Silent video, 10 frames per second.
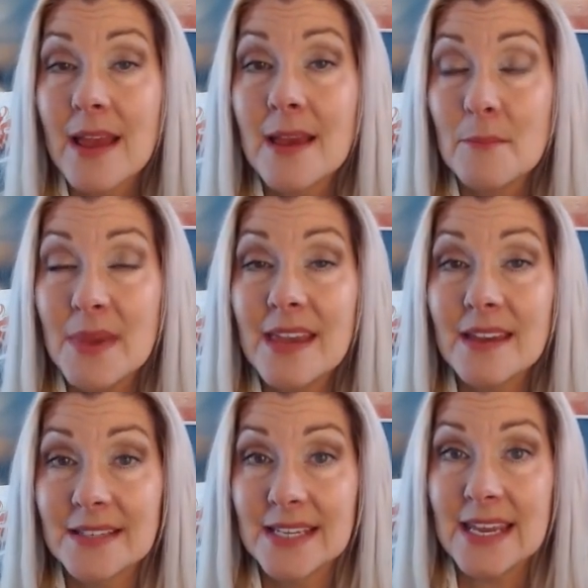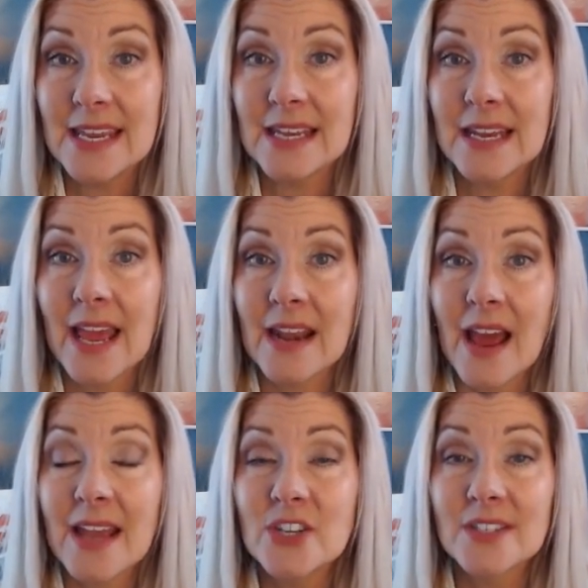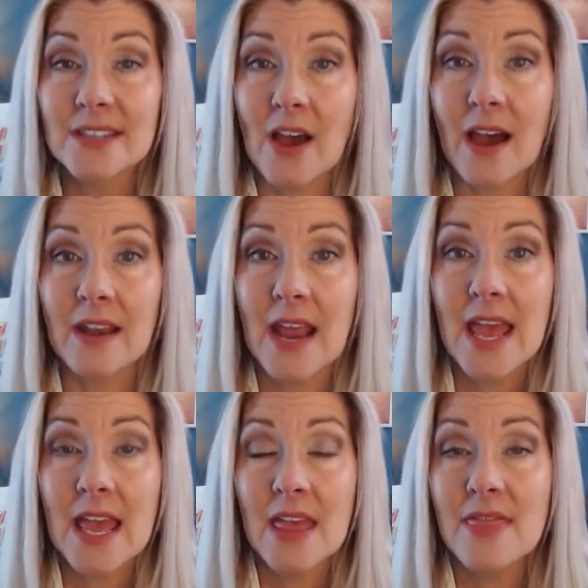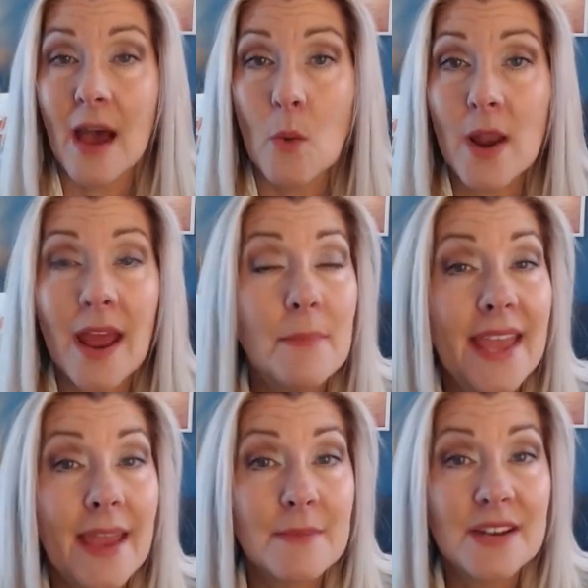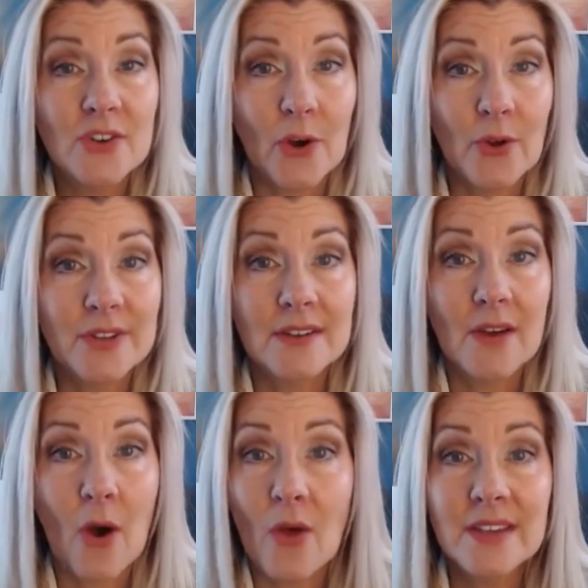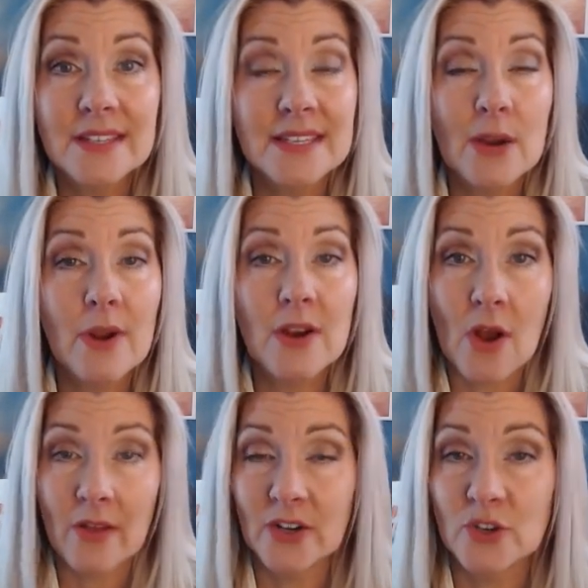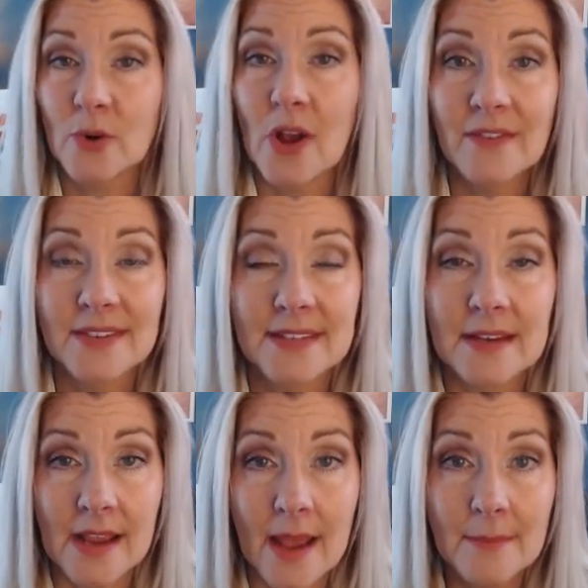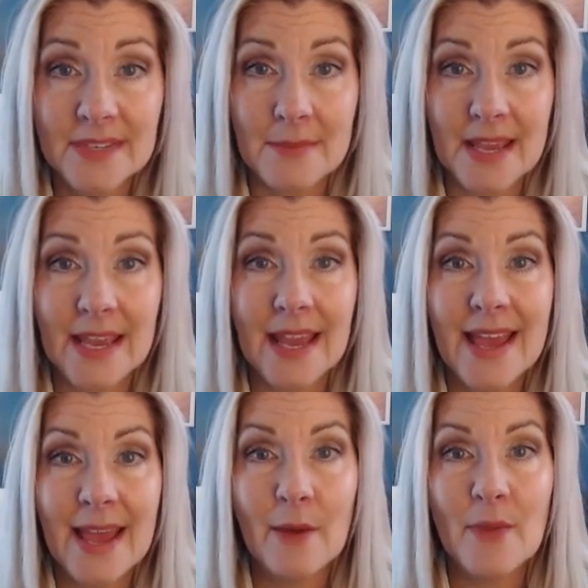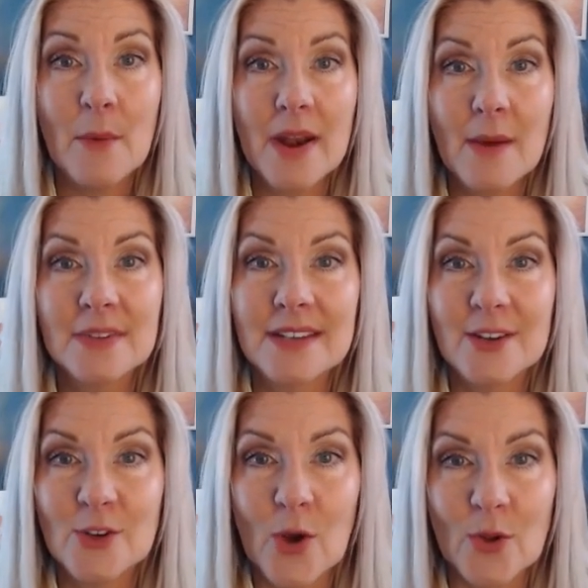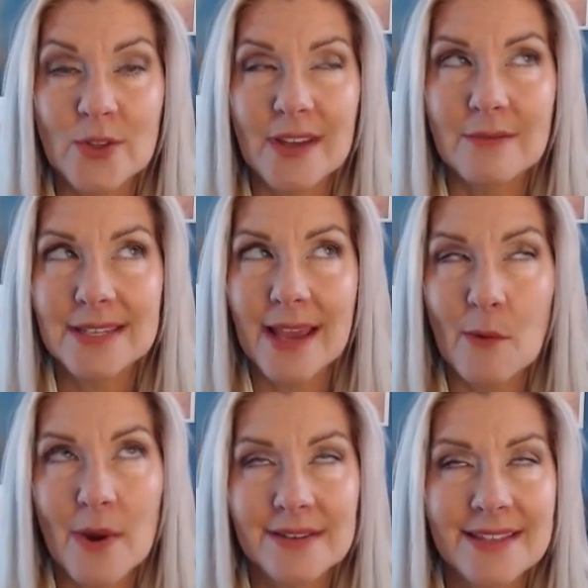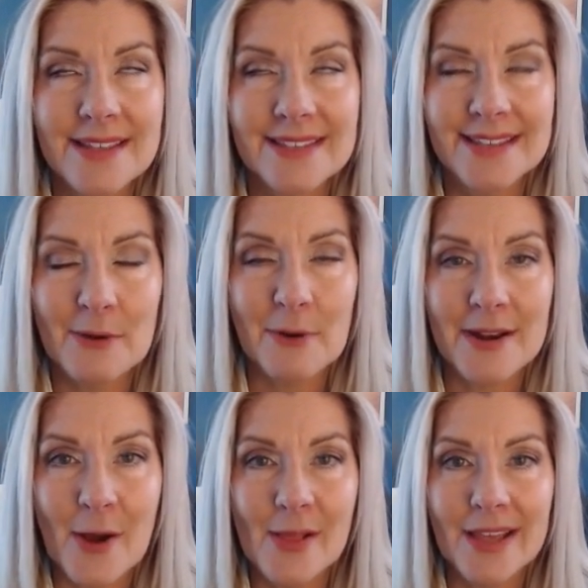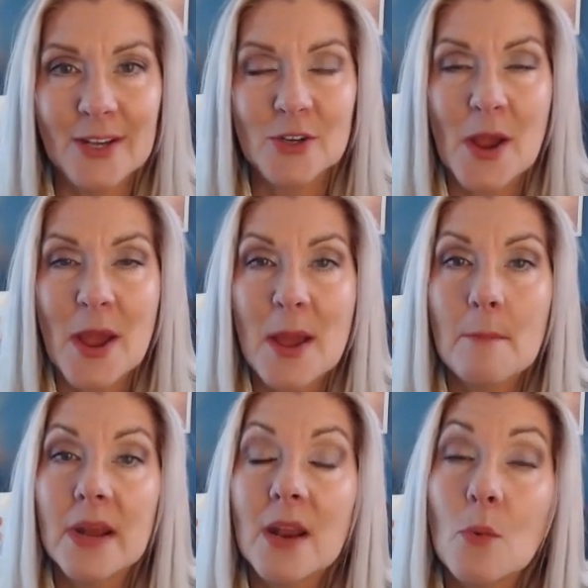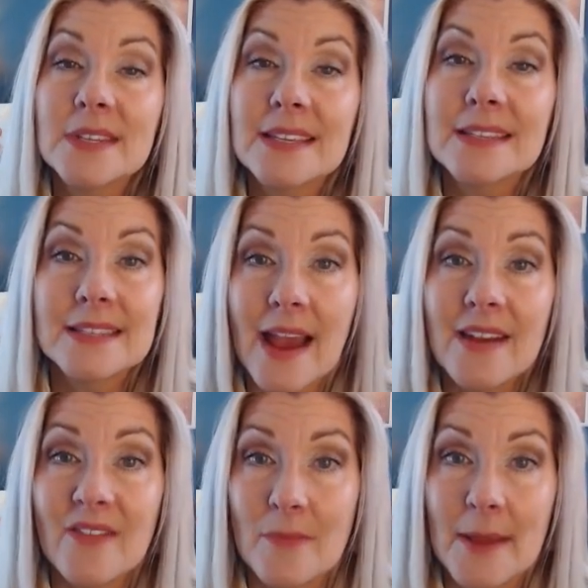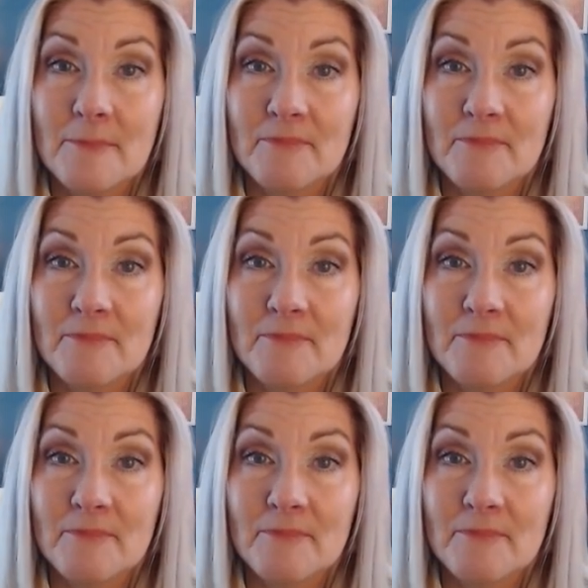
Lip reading: being a teen and I just thought that when I became an adult, all this secret knowledge would all of a sudden come to me. And then when I was an adult, I was like, where's the secret knowledge? But it was inside of me.